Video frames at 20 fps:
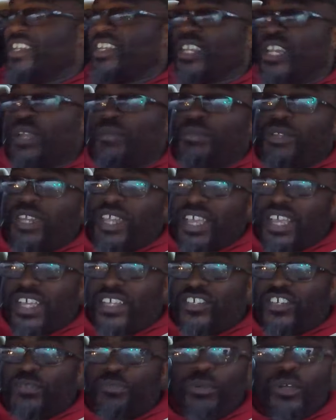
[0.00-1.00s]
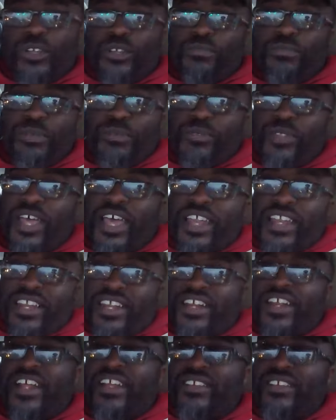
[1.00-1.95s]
You know I mean? They gotta ship all them people out there.